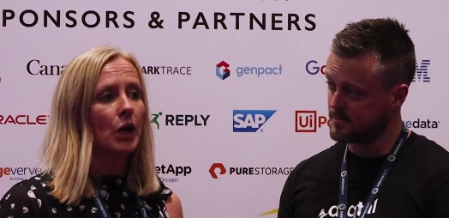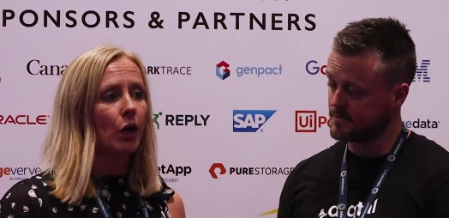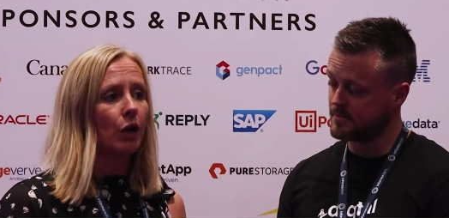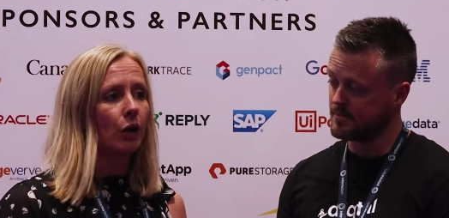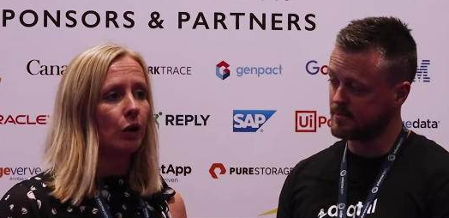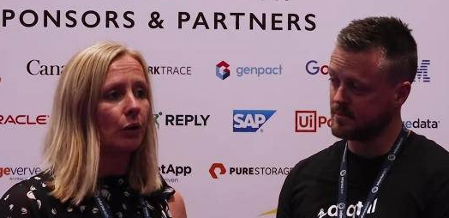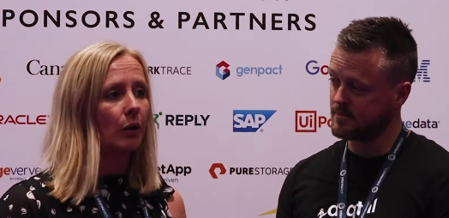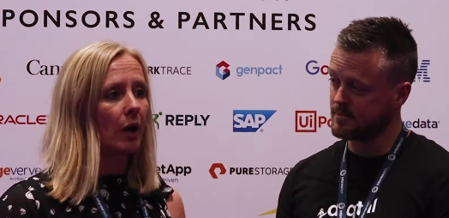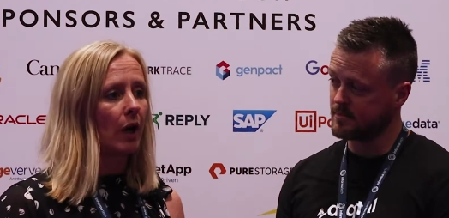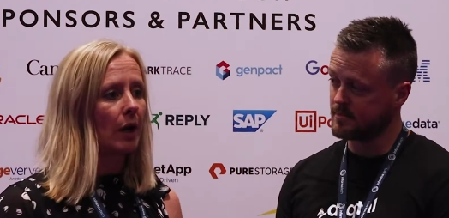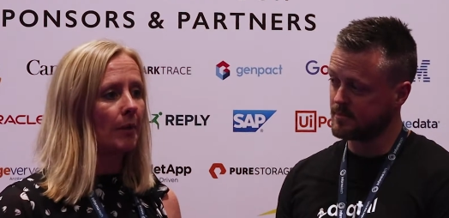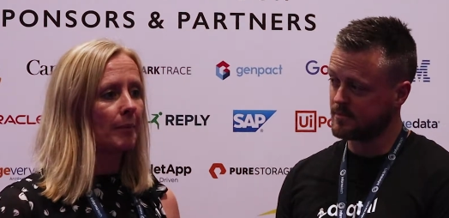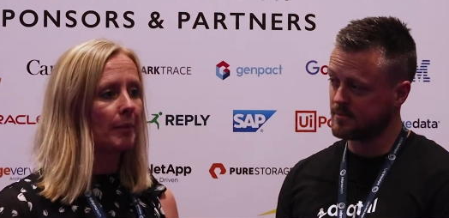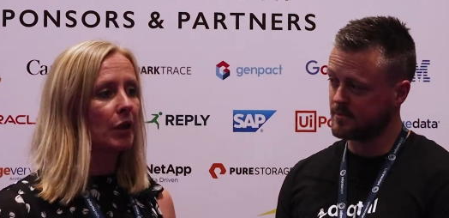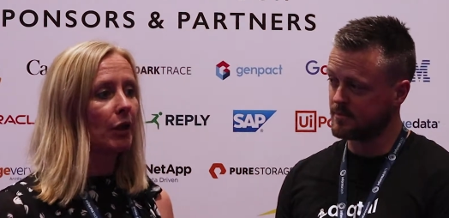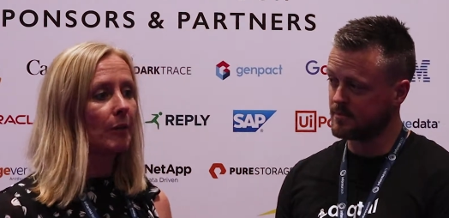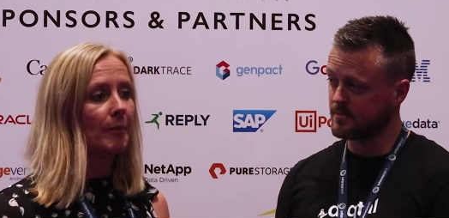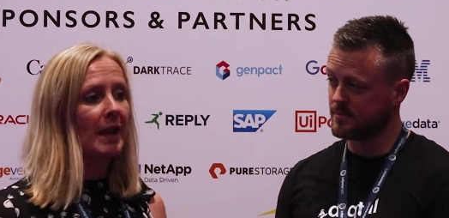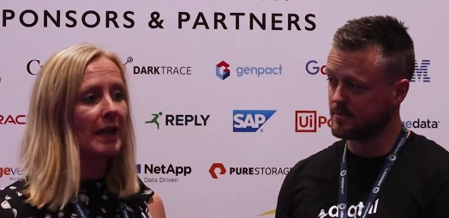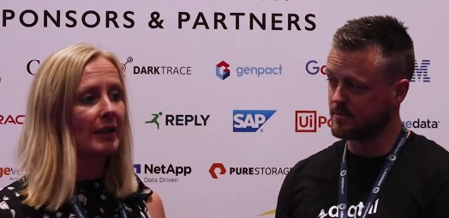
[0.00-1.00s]
Speaker 1: who um,
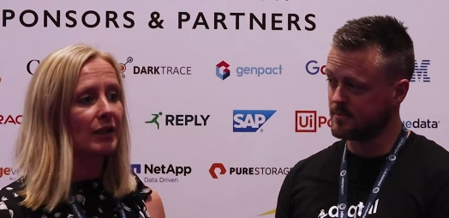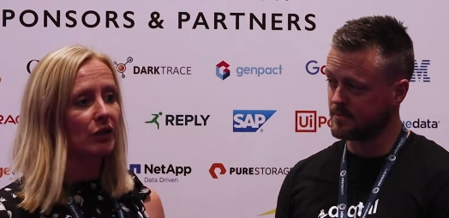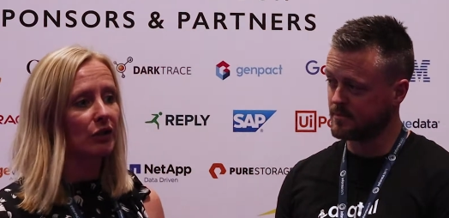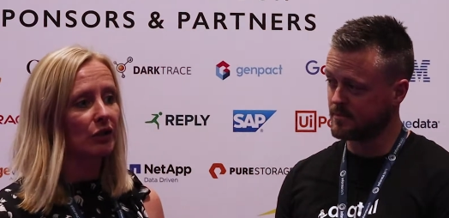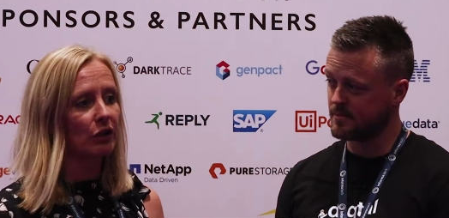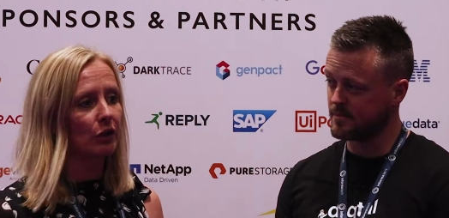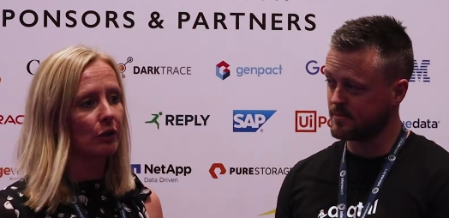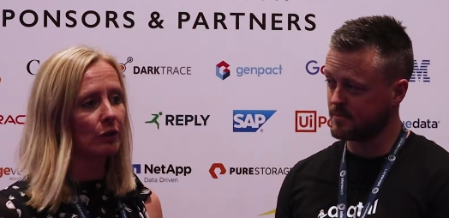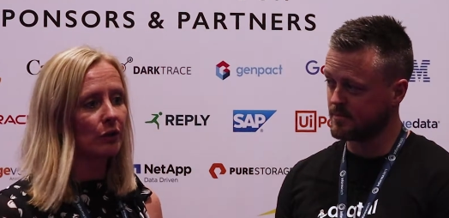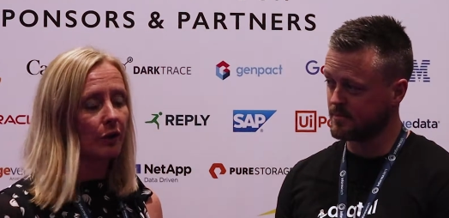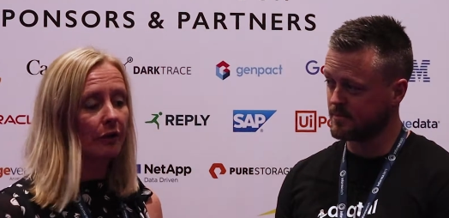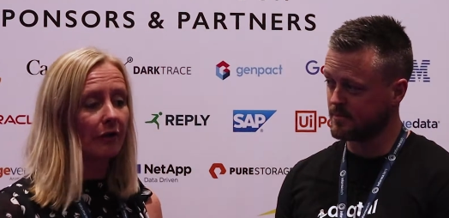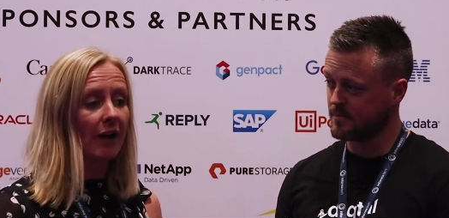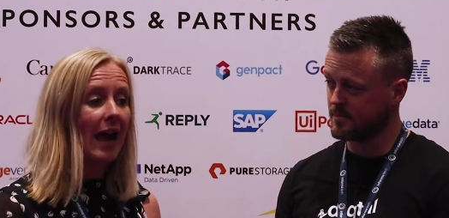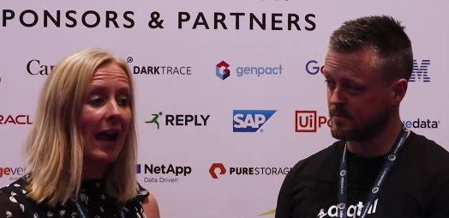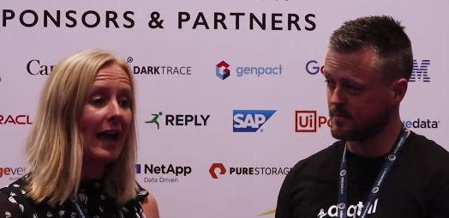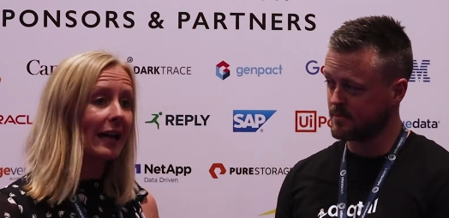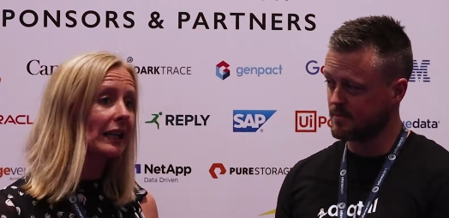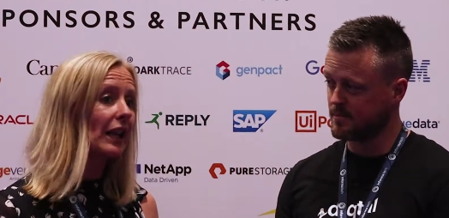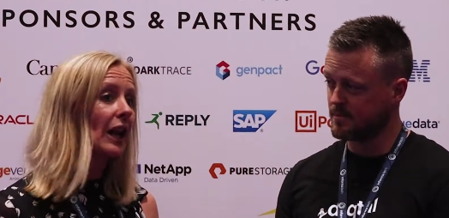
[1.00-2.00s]
commit to sort of a
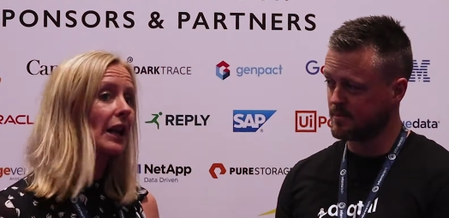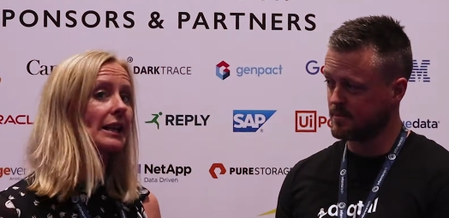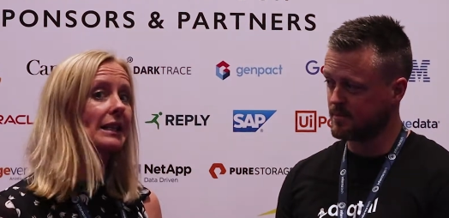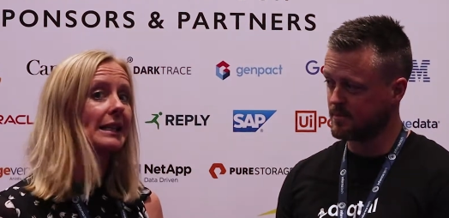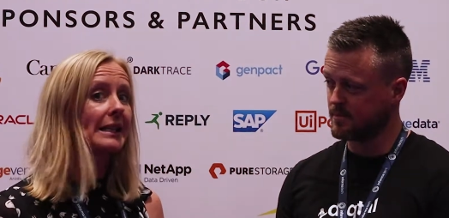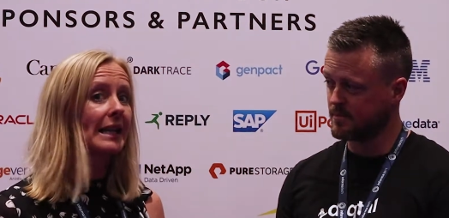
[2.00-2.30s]
headliner